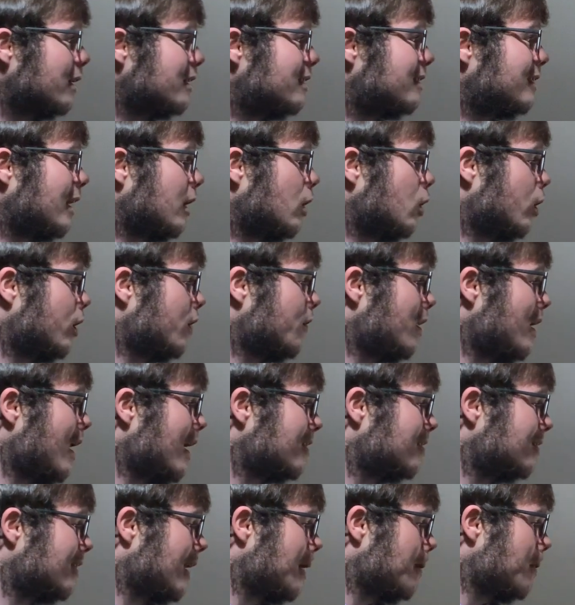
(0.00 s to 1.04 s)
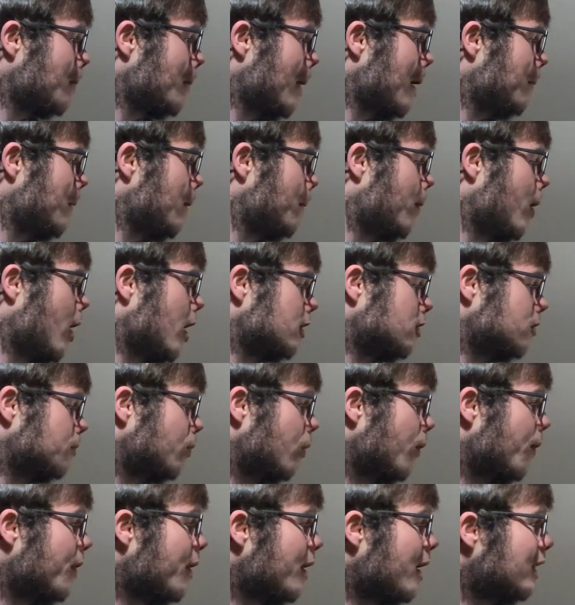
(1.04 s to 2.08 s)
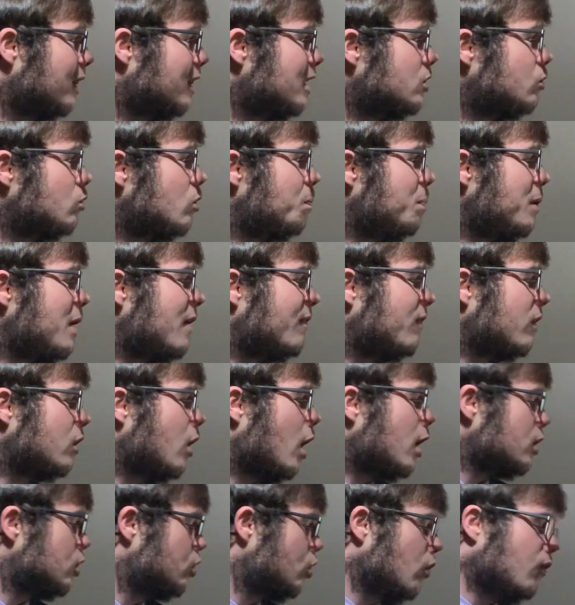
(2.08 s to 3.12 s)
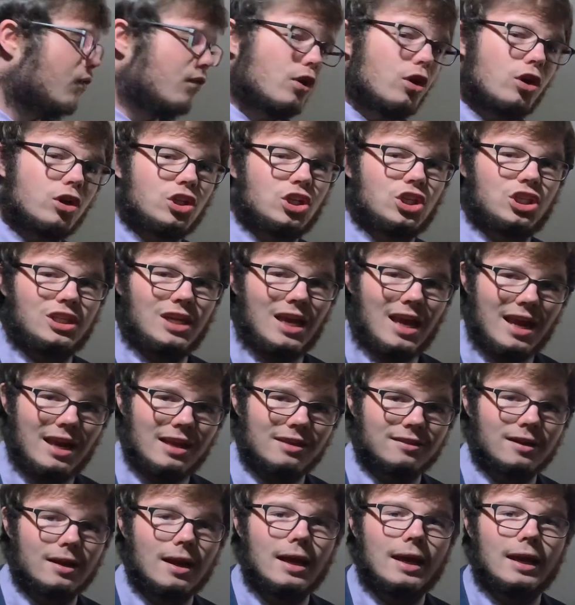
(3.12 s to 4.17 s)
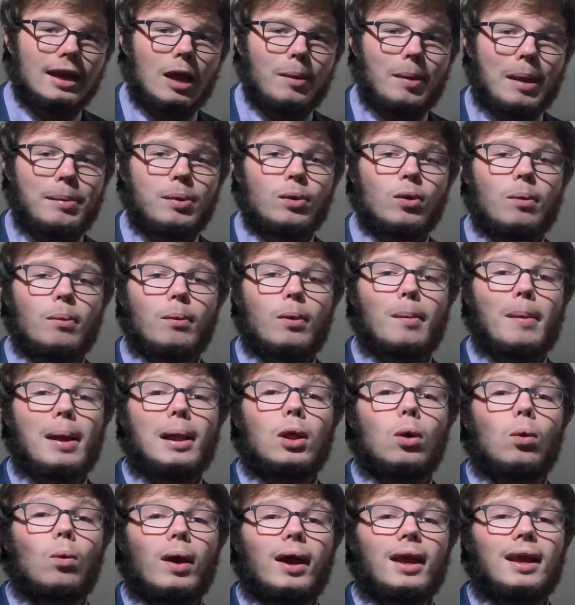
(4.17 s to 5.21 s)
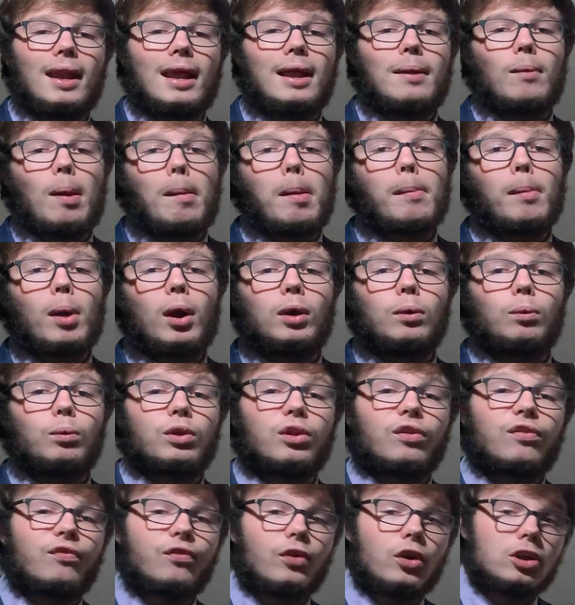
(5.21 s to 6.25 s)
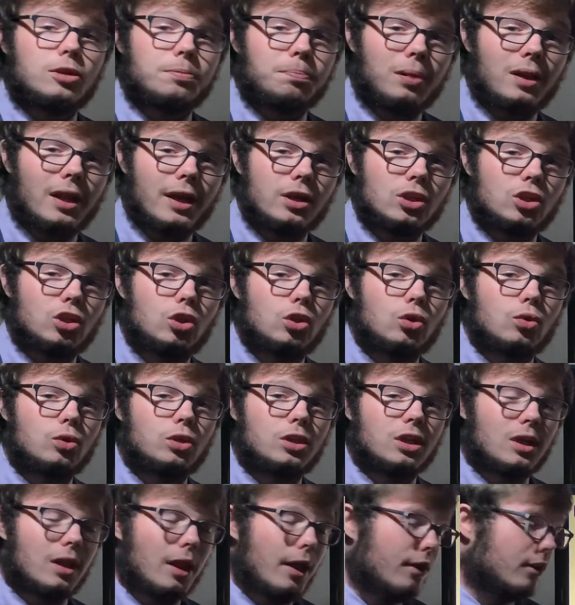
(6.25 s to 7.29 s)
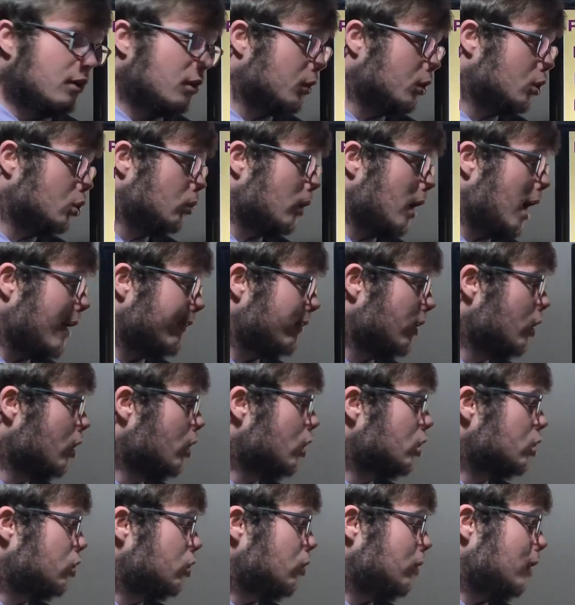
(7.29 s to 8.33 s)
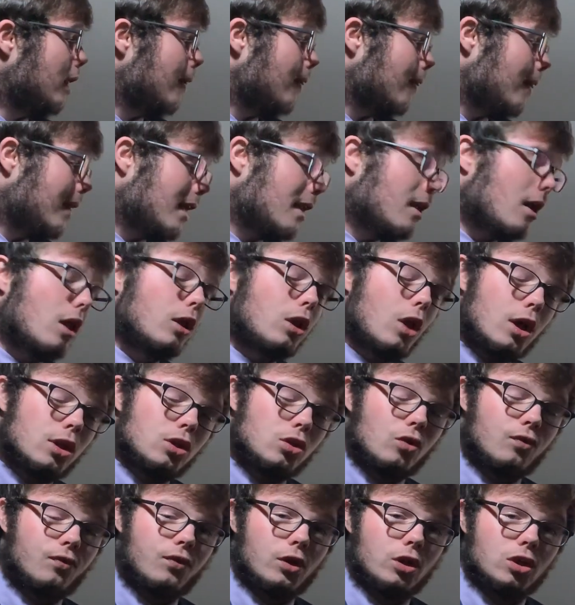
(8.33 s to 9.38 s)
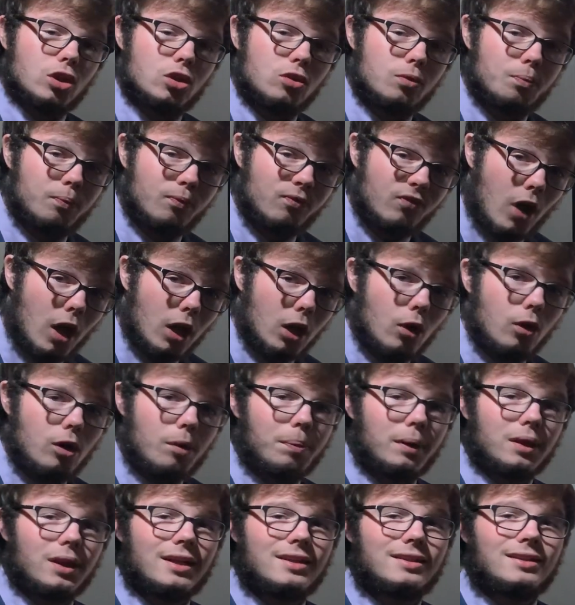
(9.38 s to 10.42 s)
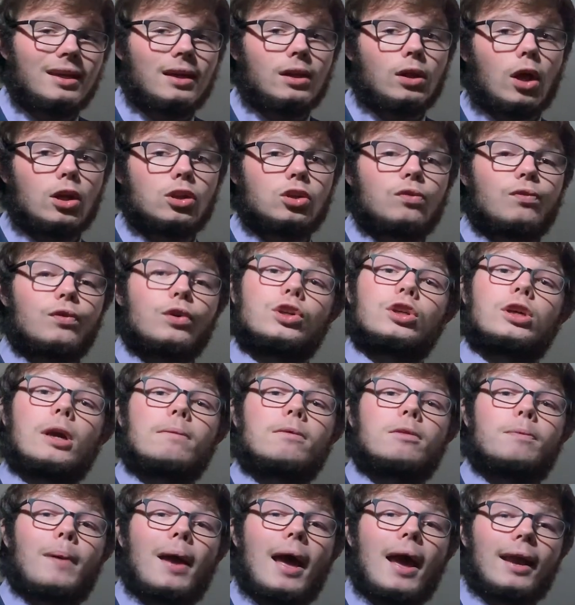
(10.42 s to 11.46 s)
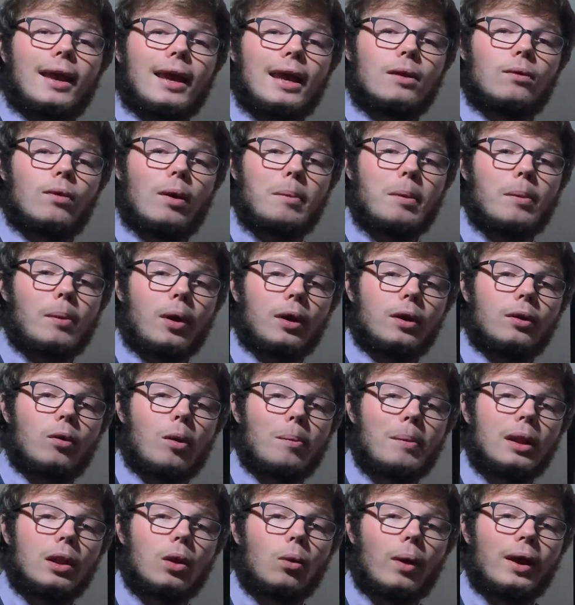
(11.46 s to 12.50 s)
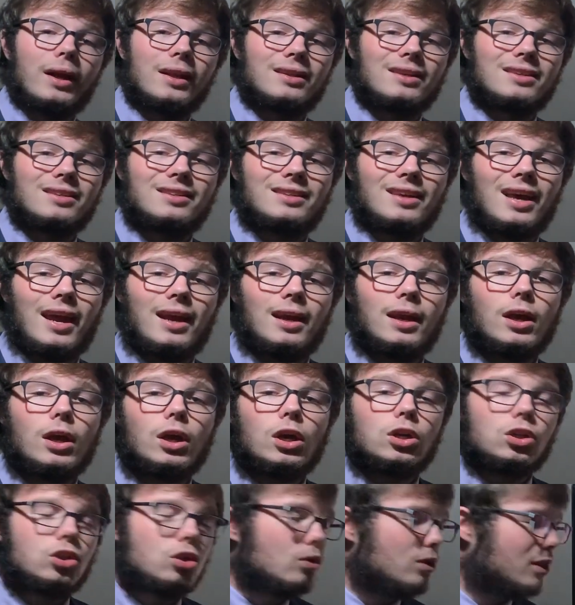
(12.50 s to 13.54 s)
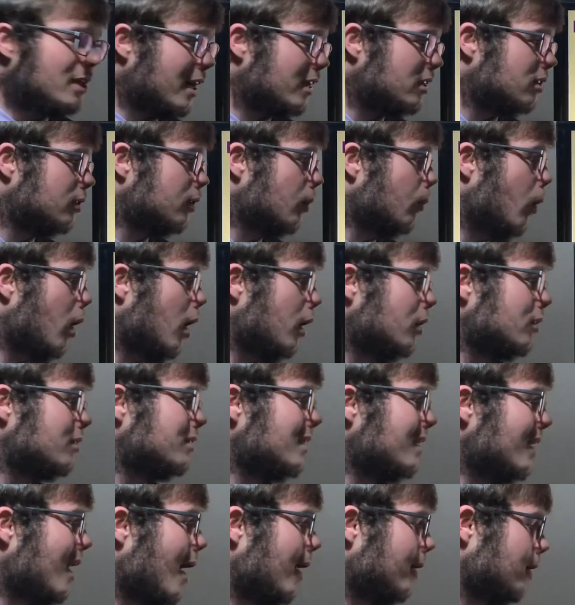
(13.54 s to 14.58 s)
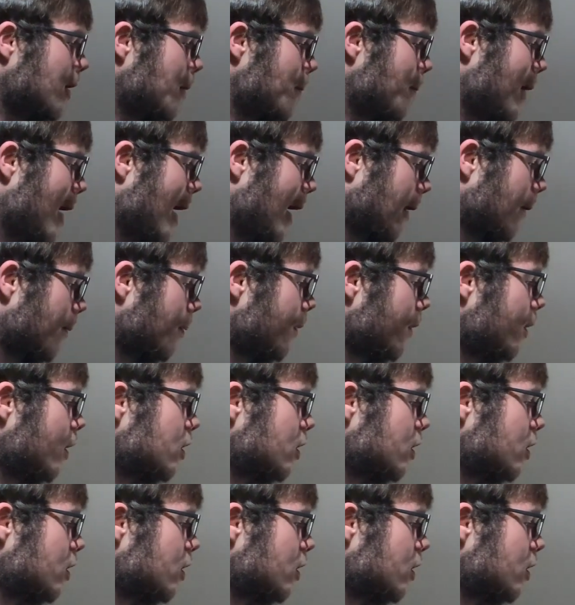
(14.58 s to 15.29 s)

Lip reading: Let's take a look at the next lineup that might be possible. This would be if Alonzo Verge stays. Now, maybe Romello White and Remy Martin were the first players to declare to the draft. Then Alonzo Verge followed, but let's say Alonzo Verge comes back and Remy Martin and Romello White decide to test the waters and not come back.